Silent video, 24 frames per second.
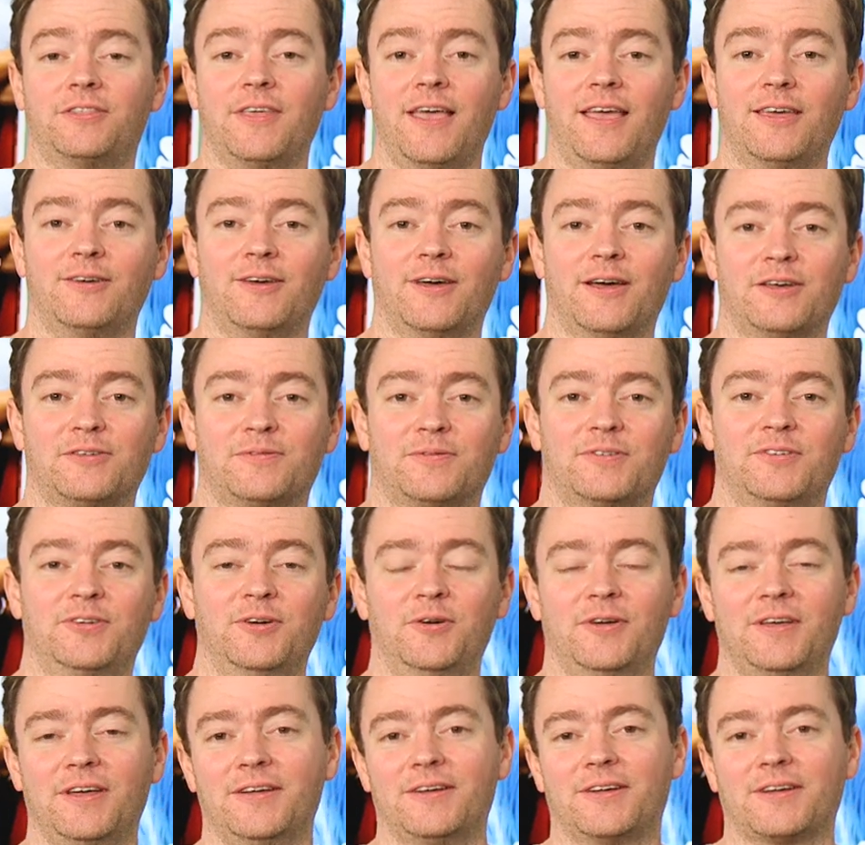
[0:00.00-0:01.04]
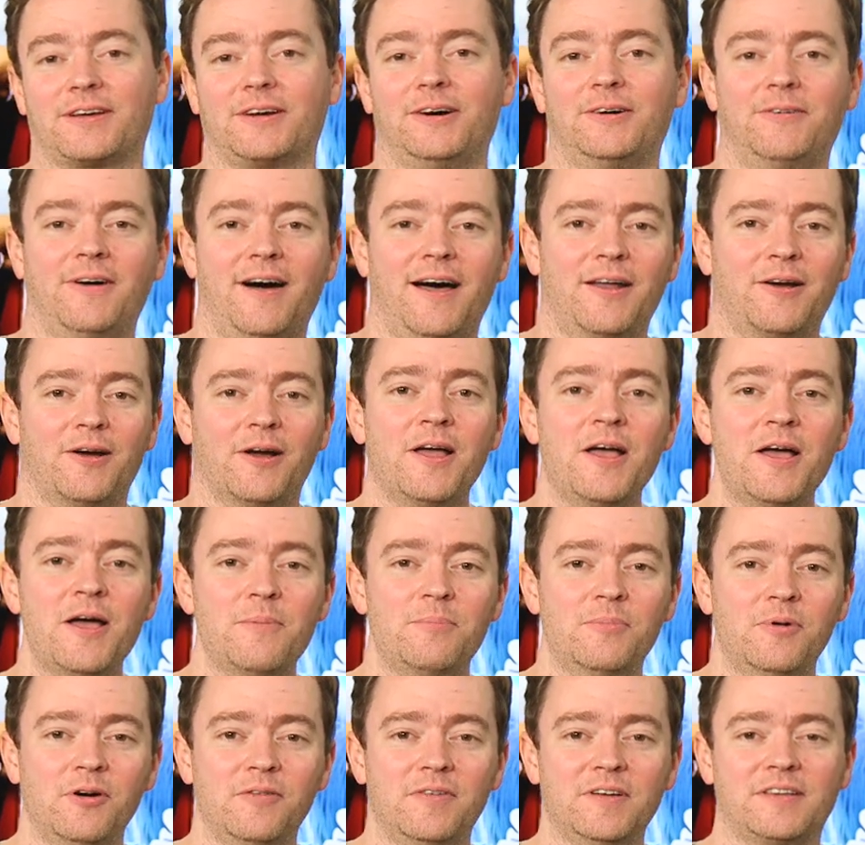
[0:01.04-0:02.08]
Thank you guys for tuning into Collider
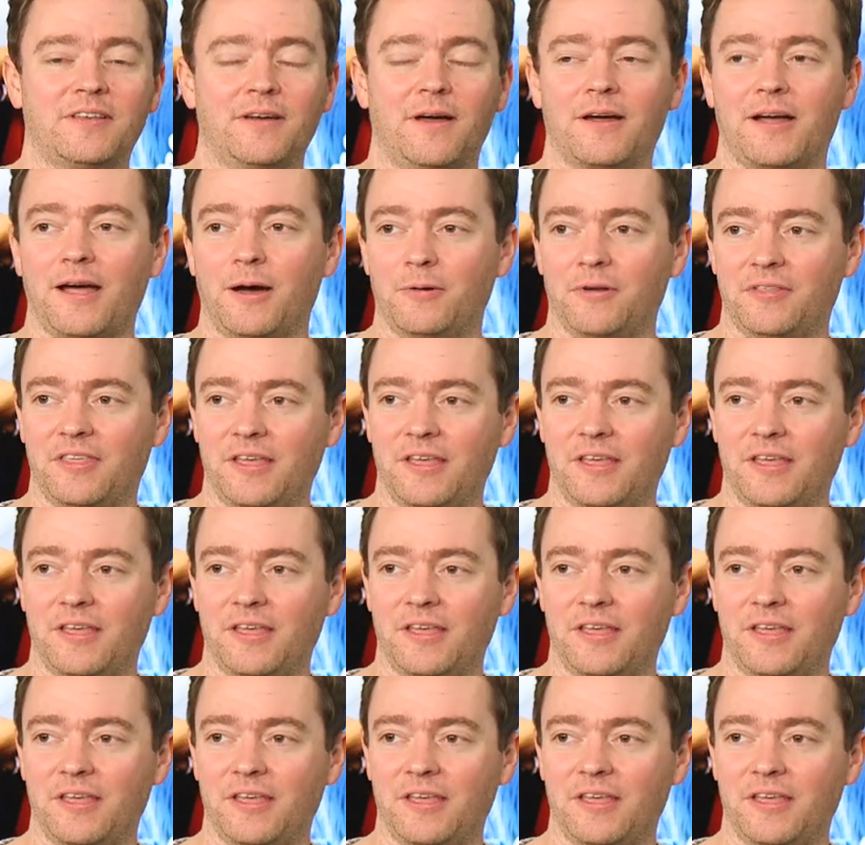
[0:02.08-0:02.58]
Movie Talk. I want to